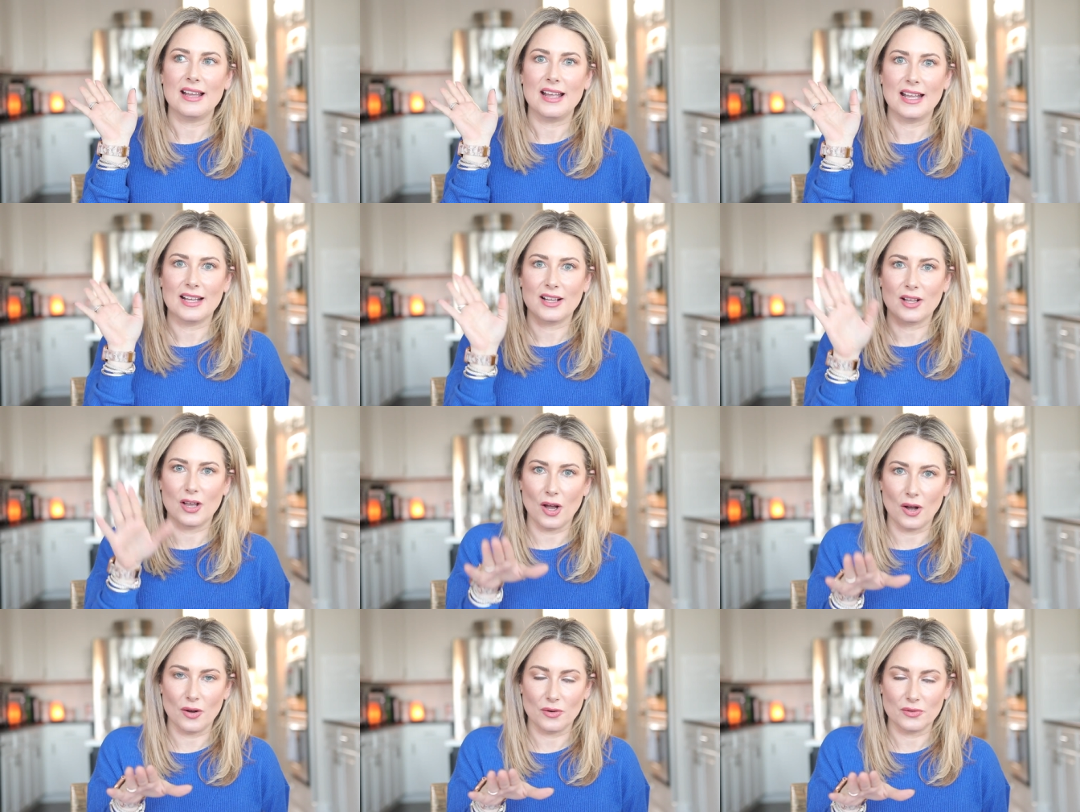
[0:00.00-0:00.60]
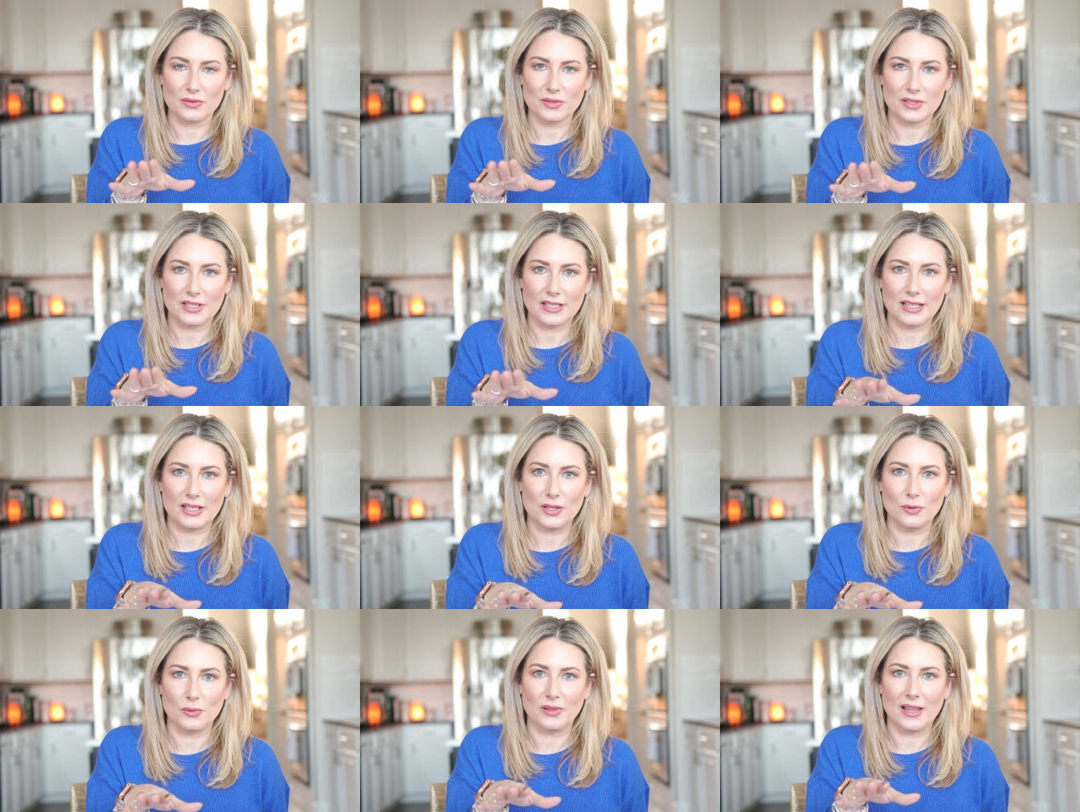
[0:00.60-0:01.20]
it goes.
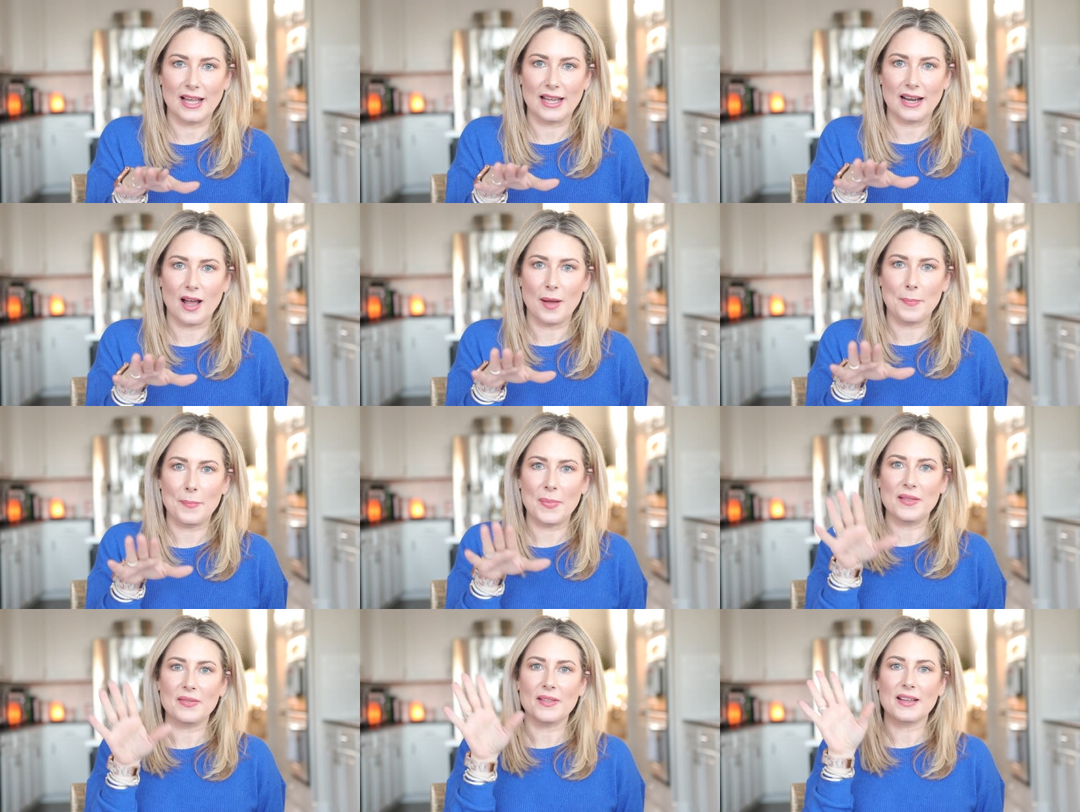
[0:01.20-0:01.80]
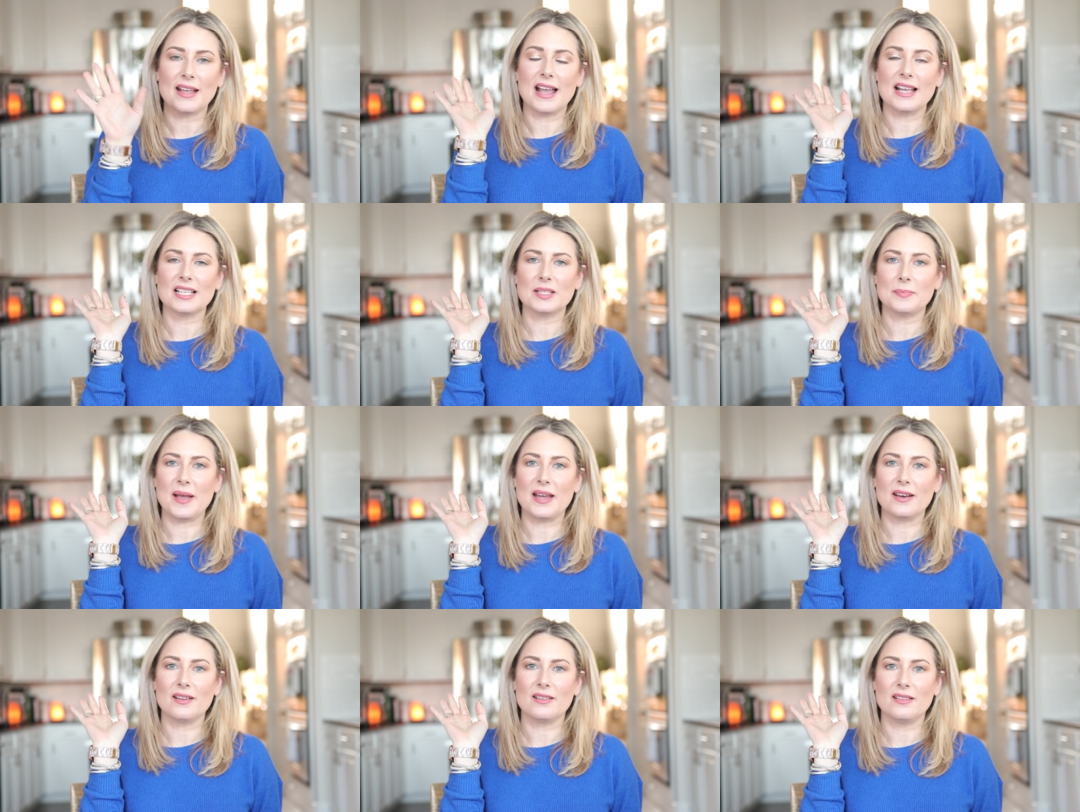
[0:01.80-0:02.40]
You let up on the gas
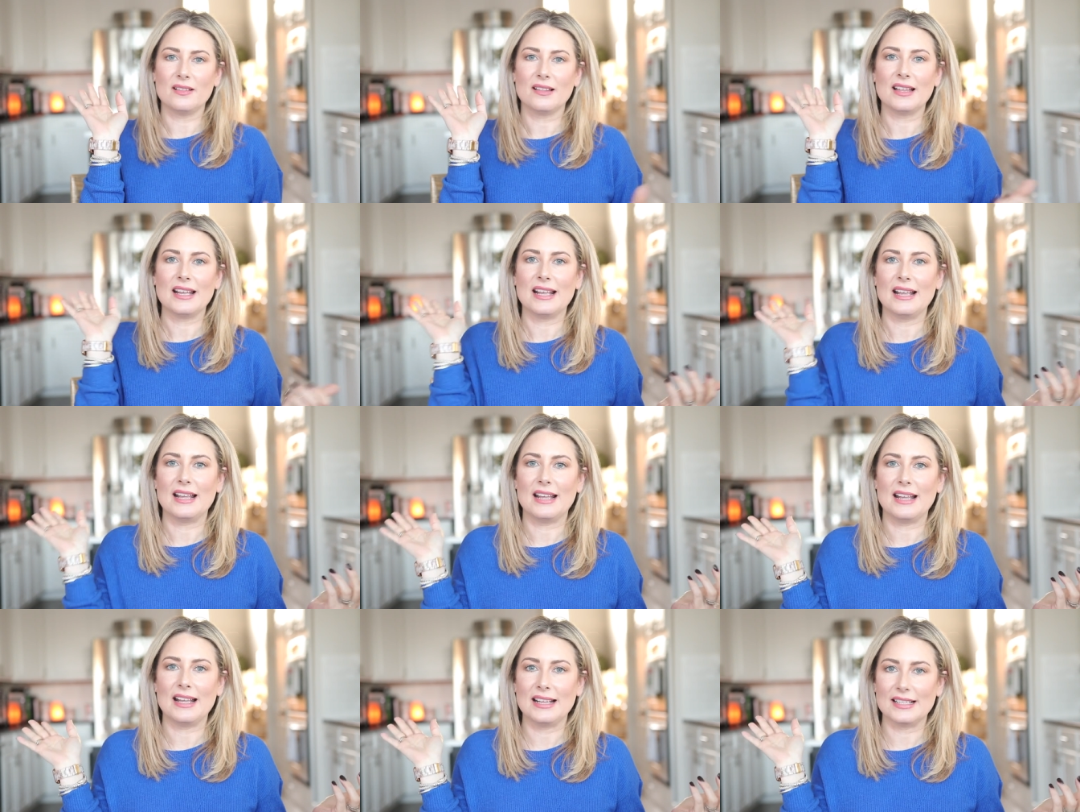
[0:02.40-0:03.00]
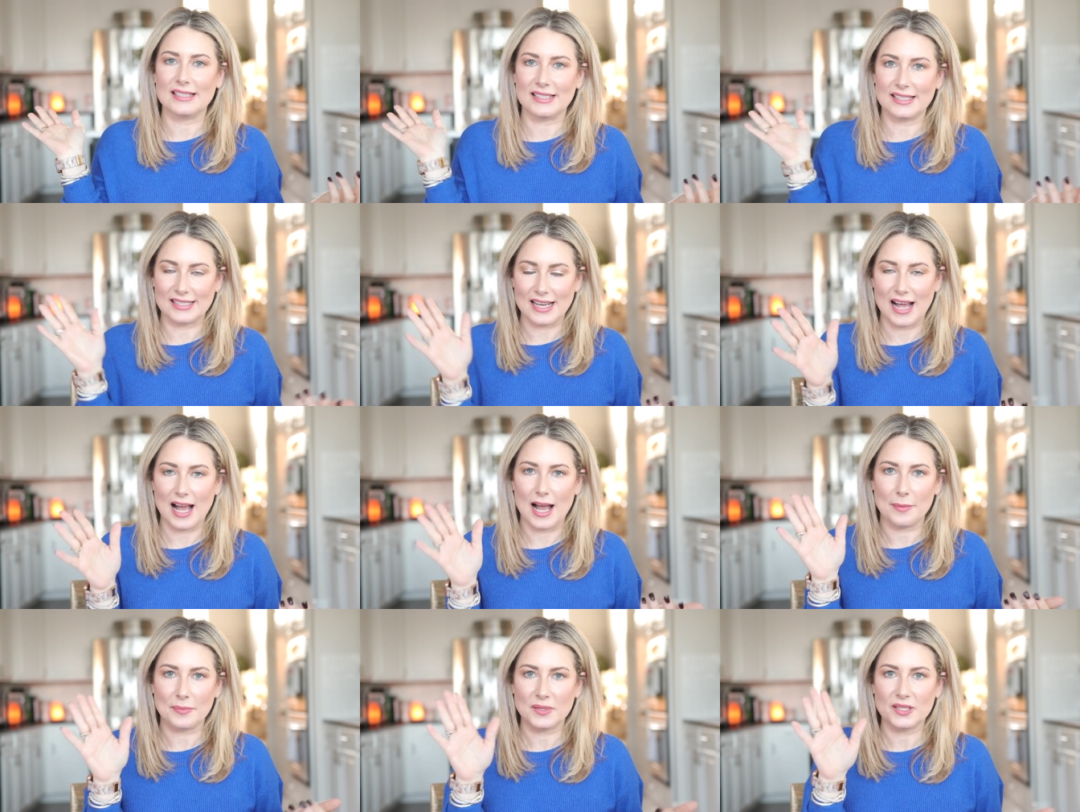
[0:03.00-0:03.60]
pedal, it
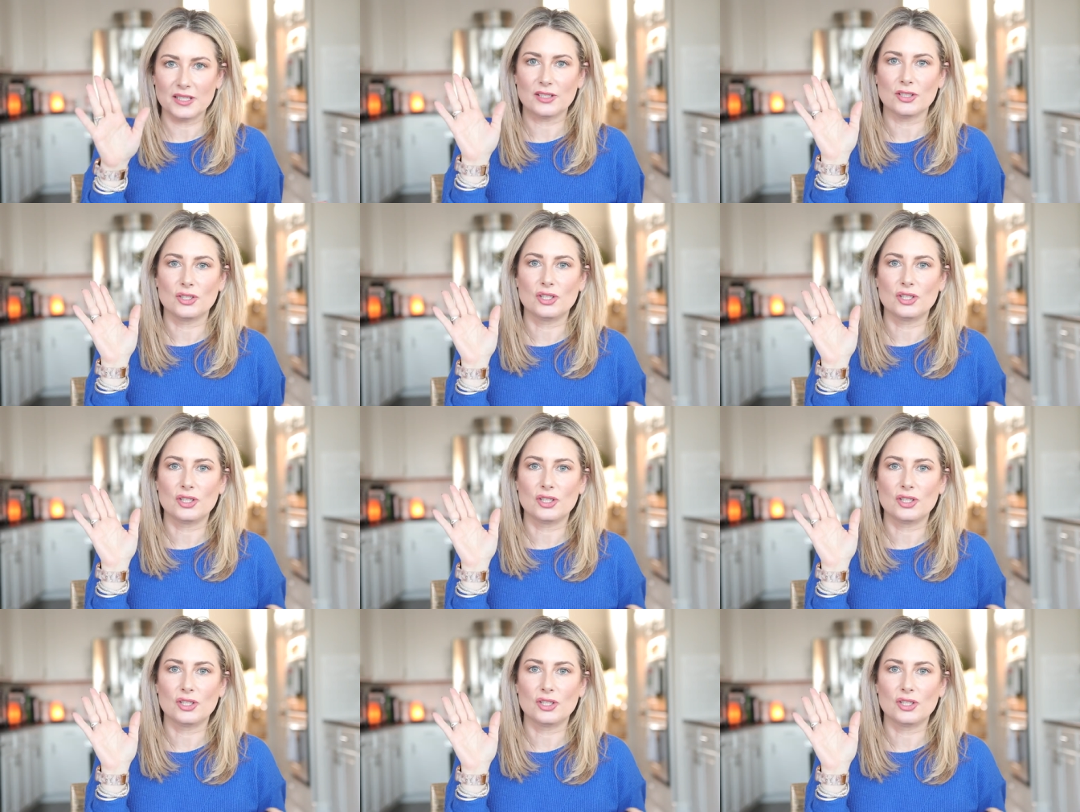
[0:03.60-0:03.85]
stops.